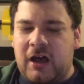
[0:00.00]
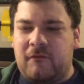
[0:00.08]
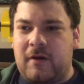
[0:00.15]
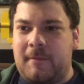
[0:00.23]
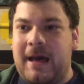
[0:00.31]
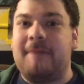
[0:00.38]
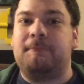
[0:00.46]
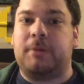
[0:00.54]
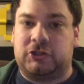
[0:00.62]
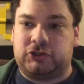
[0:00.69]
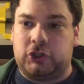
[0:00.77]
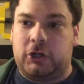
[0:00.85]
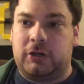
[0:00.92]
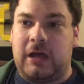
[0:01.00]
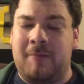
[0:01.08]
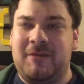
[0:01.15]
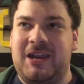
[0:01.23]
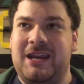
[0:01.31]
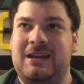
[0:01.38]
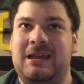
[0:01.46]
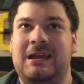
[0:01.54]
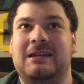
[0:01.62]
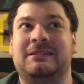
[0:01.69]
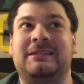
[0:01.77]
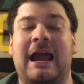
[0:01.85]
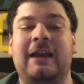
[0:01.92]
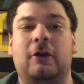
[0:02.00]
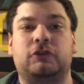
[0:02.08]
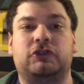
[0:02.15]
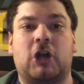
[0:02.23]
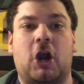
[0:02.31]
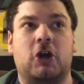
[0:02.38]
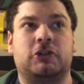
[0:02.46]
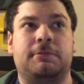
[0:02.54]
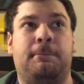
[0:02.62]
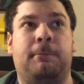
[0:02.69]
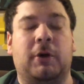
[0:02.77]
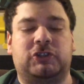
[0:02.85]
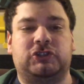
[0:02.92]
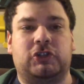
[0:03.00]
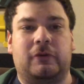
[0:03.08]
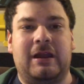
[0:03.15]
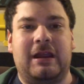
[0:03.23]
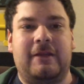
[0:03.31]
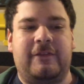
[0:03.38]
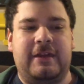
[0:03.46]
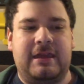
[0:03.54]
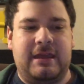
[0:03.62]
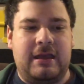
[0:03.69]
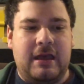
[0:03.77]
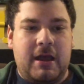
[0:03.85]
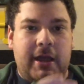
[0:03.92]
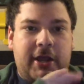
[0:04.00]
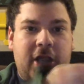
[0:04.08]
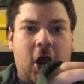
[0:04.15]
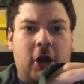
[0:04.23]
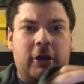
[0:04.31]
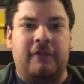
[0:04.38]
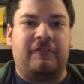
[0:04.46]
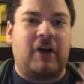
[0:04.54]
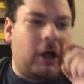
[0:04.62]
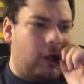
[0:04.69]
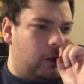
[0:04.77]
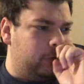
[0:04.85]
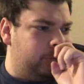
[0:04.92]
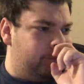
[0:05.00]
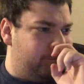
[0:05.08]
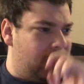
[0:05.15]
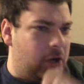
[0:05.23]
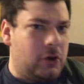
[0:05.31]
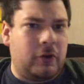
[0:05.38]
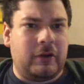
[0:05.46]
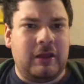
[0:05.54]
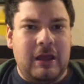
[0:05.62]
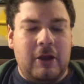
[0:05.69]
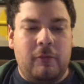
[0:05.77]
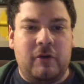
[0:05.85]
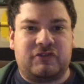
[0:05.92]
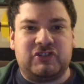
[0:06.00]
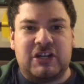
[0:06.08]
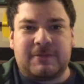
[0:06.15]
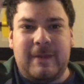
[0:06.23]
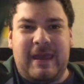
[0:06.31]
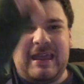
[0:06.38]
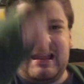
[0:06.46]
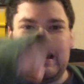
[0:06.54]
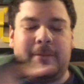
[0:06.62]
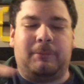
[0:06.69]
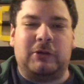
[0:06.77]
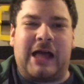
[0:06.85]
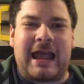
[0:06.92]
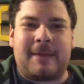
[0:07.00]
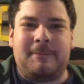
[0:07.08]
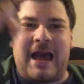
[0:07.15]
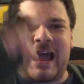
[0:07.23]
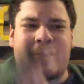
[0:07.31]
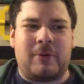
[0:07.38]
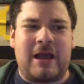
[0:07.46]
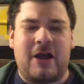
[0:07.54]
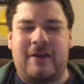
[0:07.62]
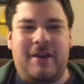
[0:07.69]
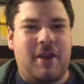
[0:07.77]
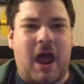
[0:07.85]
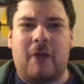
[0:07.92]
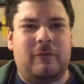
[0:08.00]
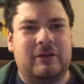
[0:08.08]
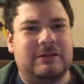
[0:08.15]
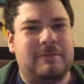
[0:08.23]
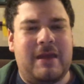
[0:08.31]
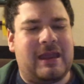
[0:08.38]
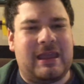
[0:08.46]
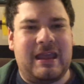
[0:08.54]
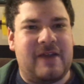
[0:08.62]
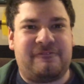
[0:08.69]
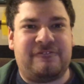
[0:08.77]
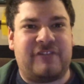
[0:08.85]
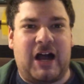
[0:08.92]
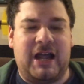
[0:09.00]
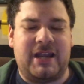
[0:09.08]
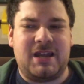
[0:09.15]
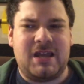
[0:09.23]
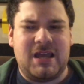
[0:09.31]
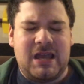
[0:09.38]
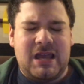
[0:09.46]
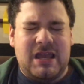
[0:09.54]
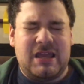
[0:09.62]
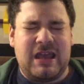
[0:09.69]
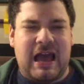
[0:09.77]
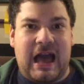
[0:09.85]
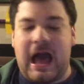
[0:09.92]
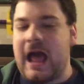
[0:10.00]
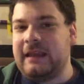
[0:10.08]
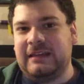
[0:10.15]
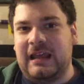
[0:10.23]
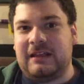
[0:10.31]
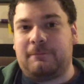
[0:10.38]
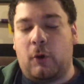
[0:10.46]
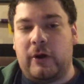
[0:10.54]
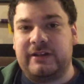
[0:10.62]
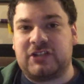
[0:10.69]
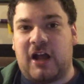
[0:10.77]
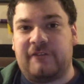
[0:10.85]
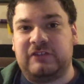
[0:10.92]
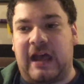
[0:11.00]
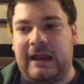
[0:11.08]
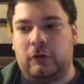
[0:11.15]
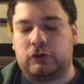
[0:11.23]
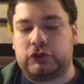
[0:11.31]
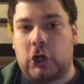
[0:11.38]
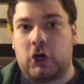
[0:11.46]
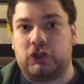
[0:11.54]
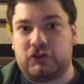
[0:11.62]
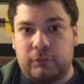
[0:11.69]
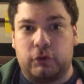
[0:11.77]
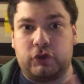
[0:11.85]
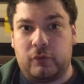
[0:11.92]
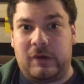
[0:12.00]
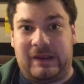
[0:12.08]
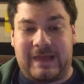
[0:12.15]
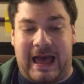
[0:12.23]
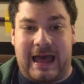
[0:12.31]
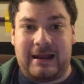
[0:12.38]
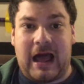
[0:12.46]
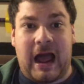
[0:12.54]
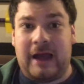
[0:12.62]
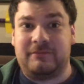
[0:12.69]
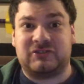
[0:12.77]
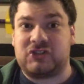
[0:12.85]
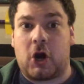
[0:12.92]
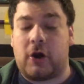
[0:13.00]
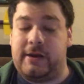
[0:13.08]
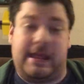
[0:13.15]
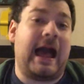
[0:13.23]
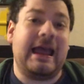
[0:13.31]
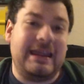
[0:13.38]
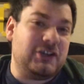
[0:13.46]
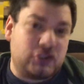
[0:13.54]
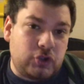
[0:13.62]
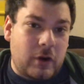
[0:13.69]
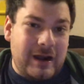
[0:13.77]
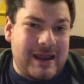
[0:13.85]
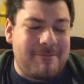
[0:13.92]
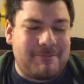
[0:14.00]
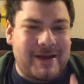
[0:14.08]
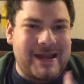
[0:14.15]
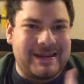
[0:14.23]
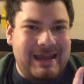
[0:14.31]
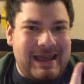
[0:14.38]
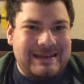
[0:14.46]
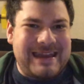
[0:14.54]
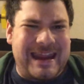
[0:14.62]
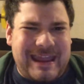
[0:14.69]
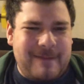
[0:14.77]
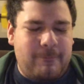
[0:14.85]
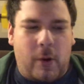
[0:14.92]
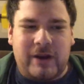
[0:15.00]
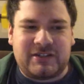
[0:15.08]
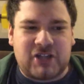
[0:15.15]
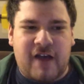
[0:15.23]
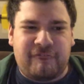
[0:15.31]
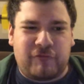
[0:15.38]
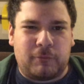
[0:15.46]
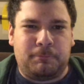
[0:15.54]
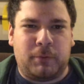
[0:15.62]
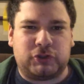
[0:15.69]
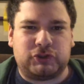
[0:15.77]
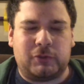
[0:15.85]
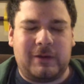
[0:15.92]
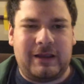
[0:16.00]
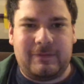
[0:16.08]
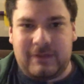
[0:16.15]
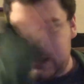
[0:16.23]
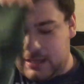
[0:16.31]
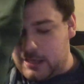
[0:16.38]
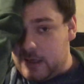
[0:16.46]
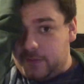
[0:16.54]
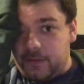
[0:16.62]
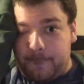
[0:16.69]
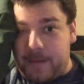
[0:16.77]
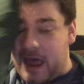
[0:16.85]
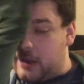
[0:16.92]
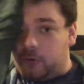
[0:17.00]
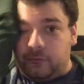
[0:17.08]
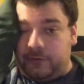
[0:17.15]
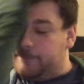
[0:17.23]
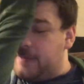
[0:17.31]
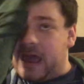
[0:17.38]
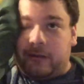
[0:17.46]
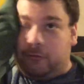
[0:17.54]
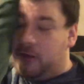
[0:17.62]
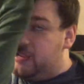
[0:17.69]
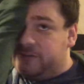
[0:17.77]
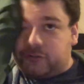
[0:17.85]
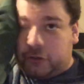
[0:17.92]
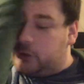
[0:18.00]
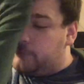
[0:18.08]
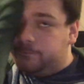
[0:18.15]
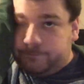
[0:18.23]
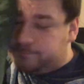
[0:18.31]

of them have butchered. I mean, Dino Charge butchering the Carnival mode with just making it a black background and not really making it fun. Yeah, I take points off Dino Charge for doing that. I'm sorry. I enjoyed it, but taking points off for butchering the battleizer.